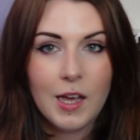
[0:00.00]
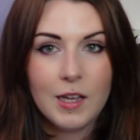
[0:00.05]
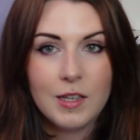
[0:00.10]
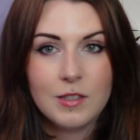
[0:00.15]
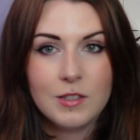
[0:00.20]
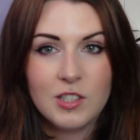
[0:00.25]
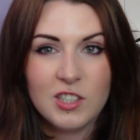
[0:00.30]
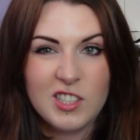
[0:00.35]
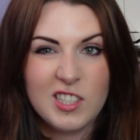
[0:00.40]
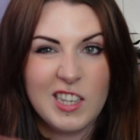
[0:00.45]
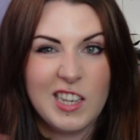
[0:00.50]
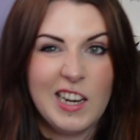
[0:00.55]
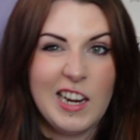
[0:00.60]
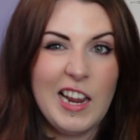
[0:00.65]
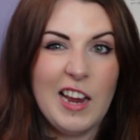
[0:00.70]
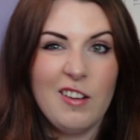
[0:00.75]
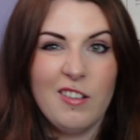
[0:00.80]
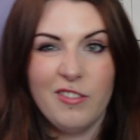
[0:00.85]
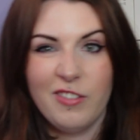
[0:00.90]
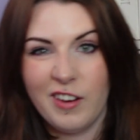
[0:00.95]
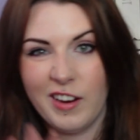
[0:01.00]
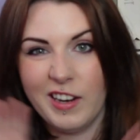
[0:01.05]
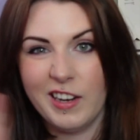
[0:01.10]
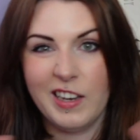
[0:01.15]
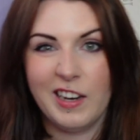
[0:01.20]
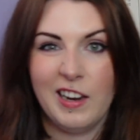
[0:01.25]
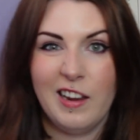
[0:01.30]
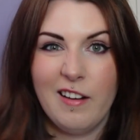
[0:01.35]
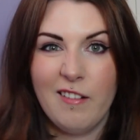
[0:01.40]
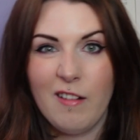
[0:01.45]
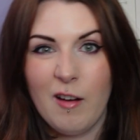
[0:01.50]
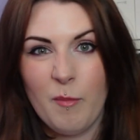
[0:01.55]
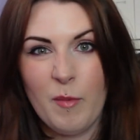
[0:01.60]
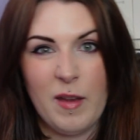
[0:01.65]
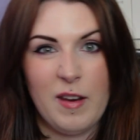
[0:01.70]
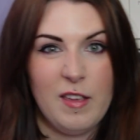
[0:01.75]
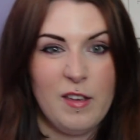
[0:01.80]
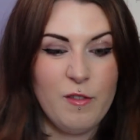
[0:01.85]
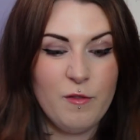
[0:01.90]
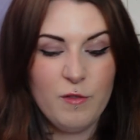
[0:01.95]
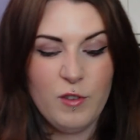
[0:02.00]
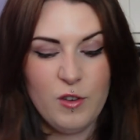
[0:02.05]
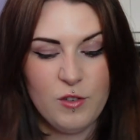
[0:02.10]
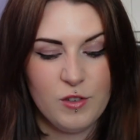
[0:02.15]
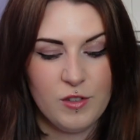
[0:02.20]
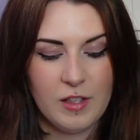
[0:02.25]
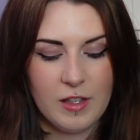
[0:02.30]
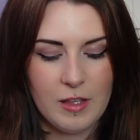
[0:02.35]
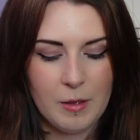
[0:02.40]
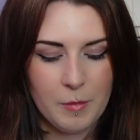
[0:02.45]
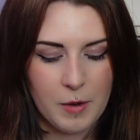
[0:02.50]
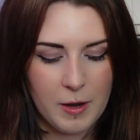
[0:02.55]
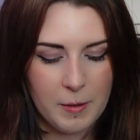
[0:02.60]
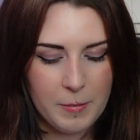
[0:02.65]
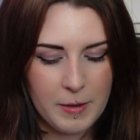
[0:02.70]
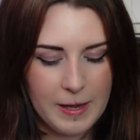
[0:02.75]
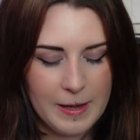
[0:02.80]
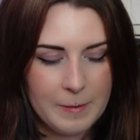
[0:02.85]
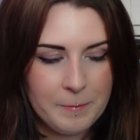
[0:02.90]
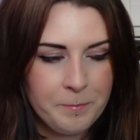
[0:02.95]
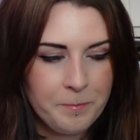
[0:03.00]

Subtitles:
just to clarify and clear up any confusion that there might be.